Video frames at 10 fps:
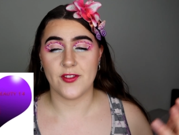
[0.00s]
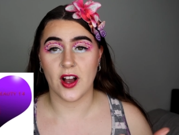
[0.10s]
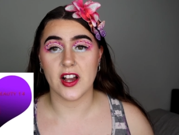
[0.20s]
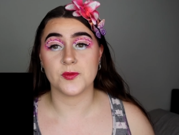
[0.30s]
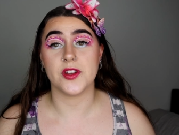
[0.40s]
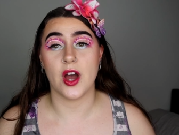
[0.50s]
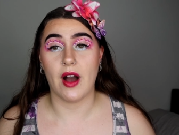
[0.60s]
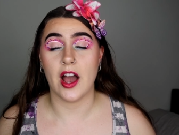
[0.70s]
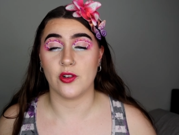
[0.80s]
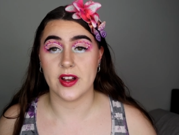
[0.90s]
If you guys want to
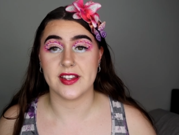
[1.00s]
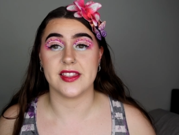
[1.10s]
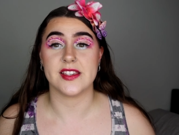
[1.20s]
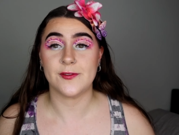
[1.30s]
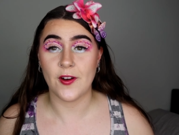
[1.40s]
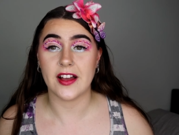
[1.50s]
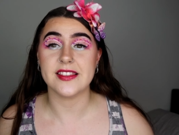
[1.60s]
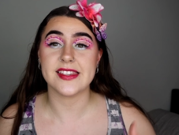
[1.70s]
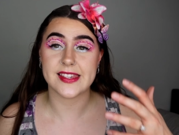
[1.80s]
know how I created this fun,